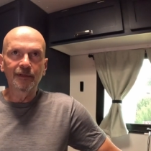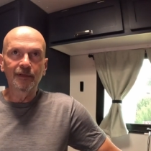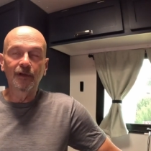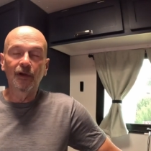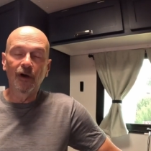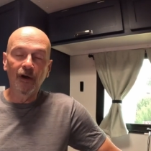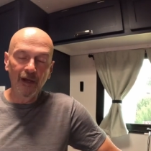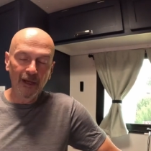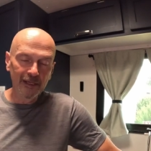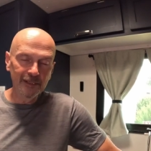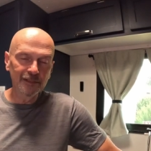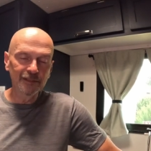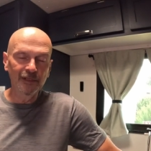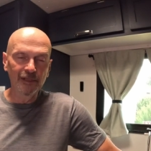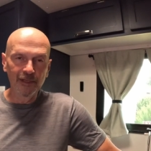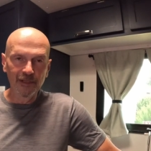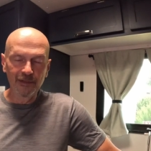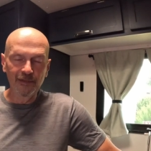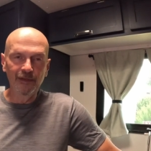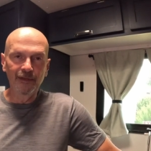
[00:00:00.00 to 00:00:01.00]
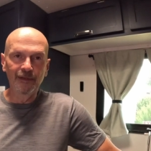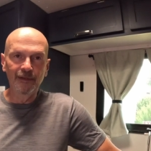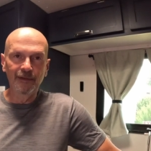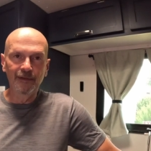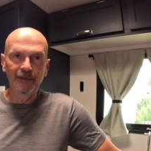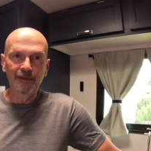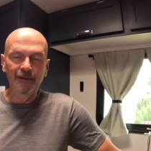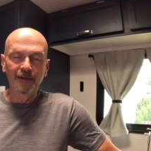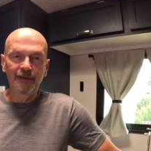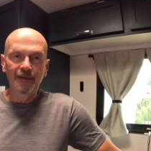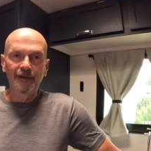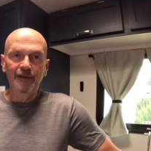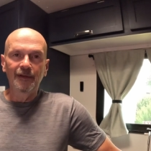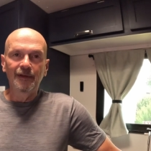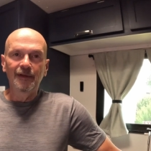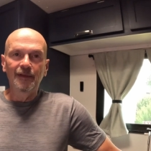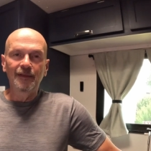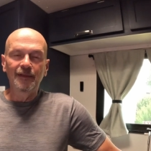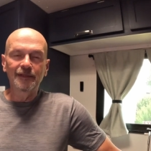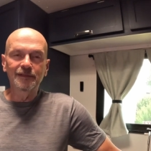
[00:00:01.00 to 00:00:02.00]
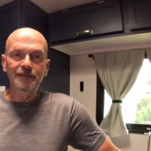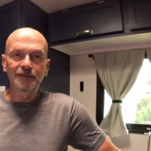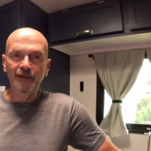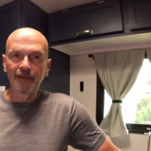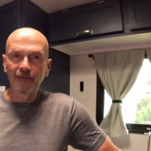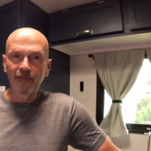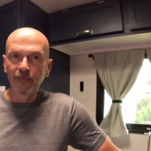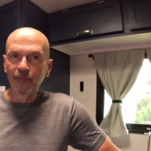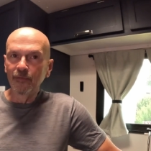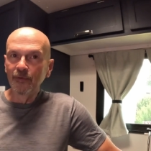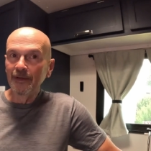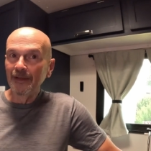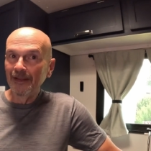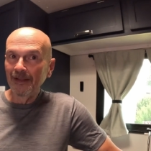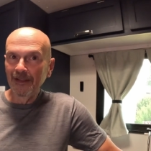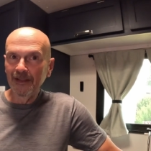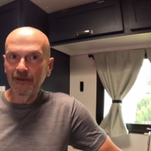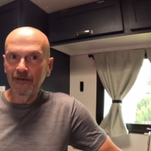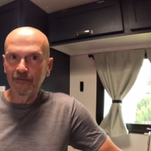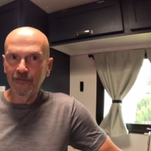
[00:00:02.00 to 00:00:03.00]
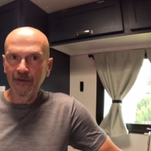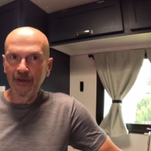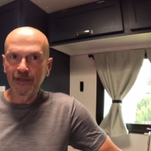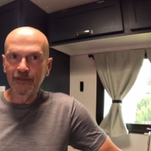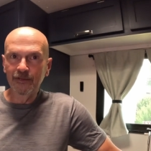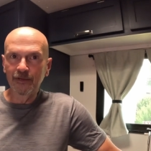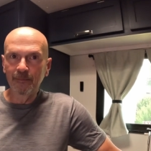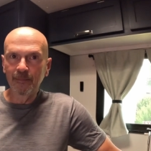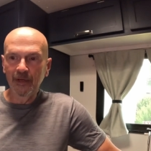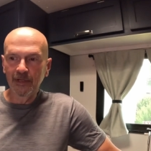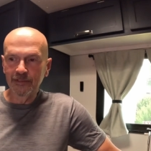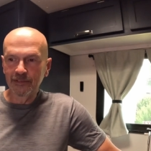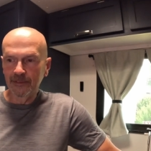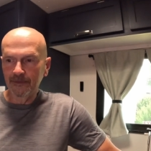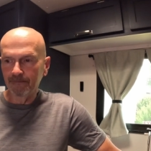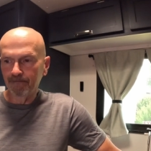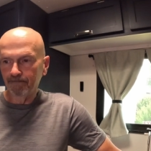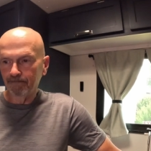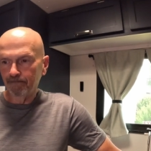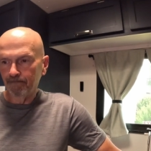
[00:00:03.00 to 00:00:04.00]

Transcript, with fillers: costly thing that's going to really affect your budget.